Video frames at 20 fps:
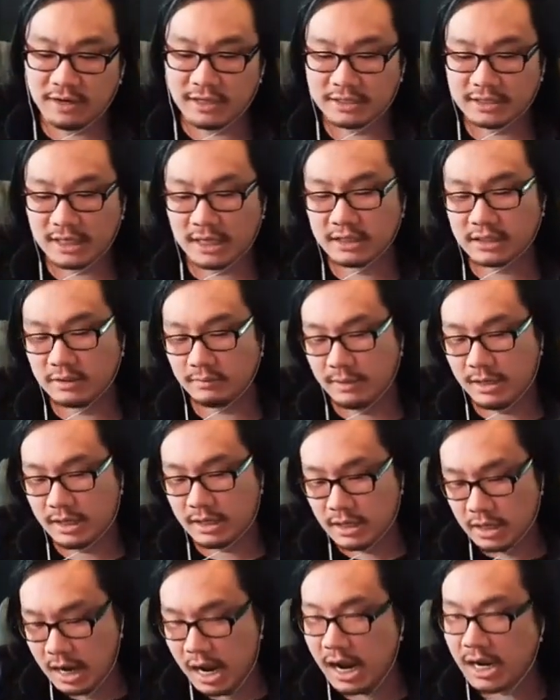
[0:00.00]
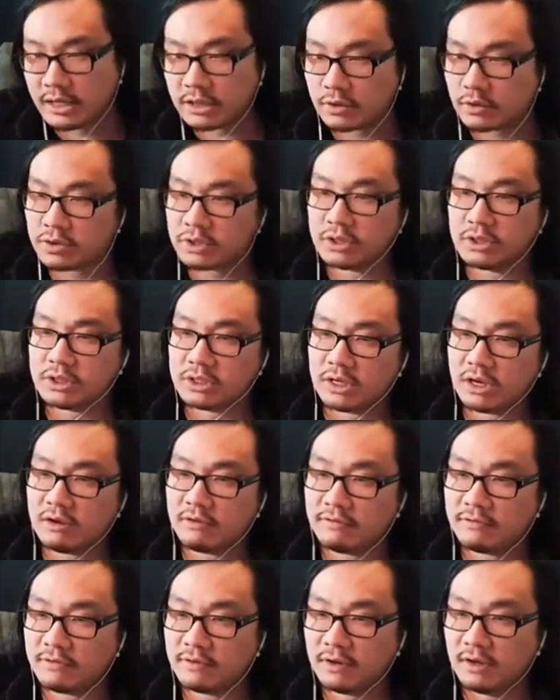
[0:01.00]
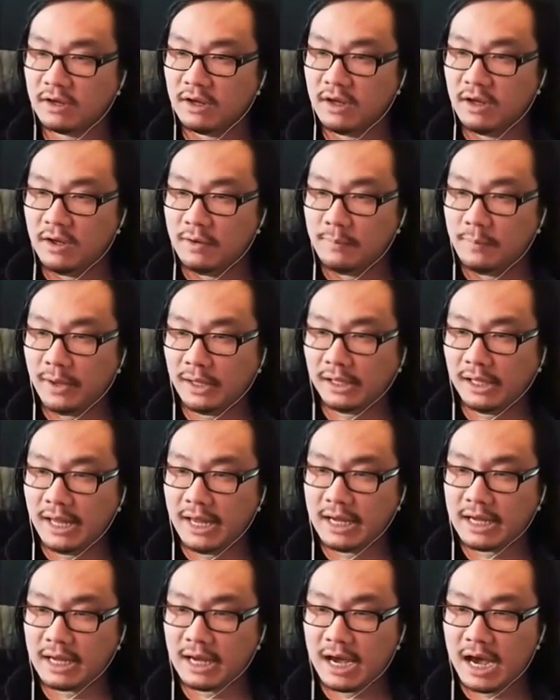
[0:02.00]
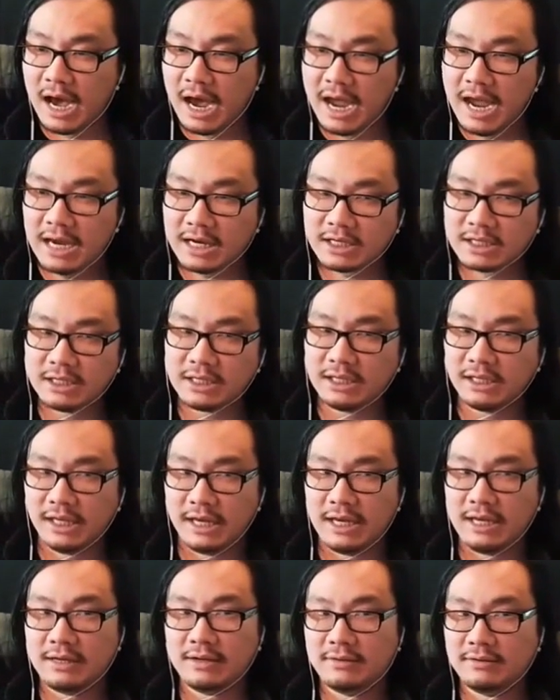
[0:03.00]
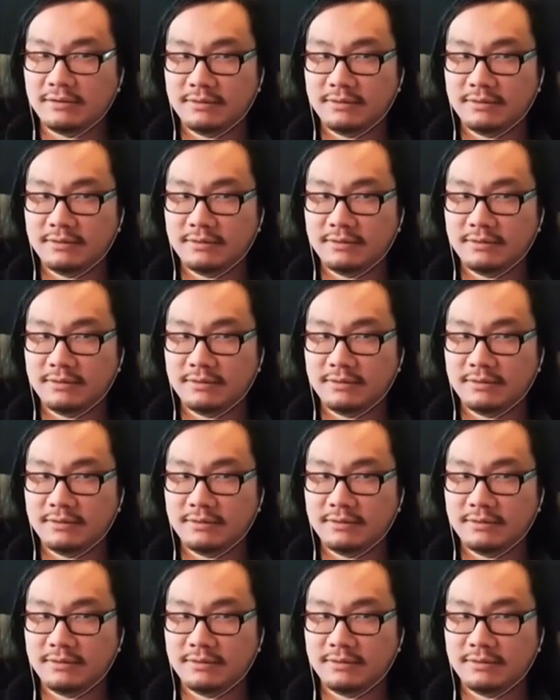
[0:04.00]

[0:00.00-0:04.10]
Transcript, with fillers: and it's got some like not as Christian stuff. But like, I actually like,